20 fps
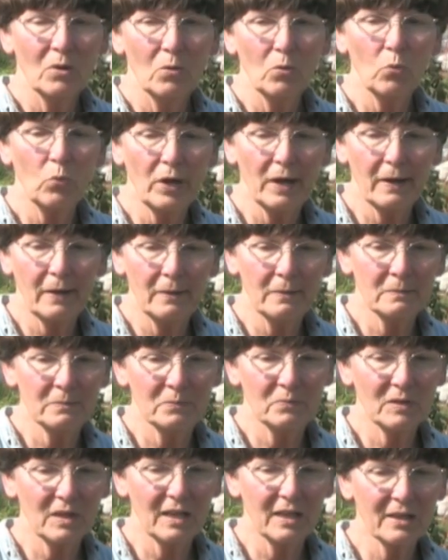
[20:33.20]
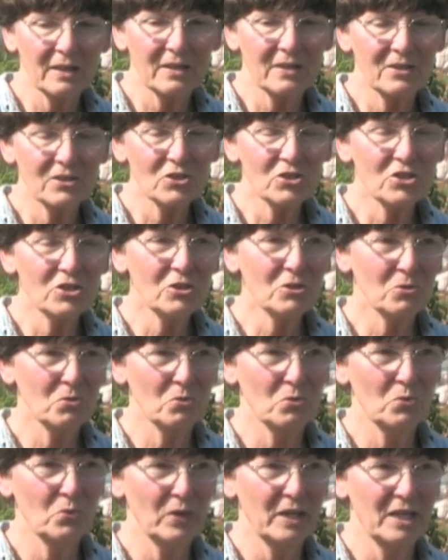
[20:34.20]
well, I consider
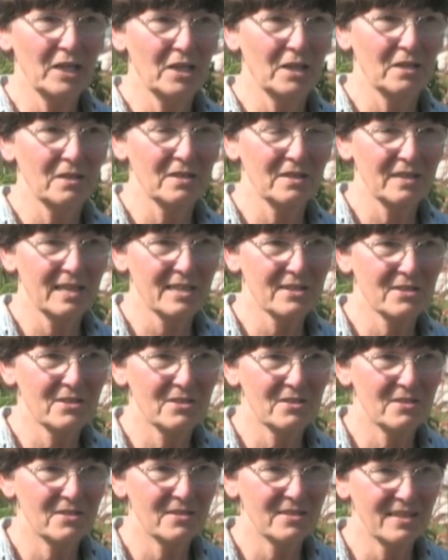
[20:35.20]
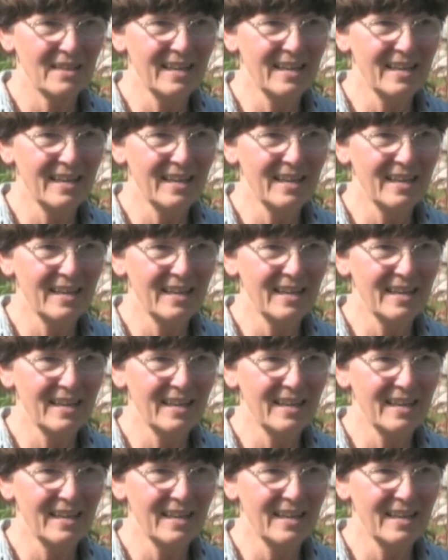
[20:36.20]
wind, and that's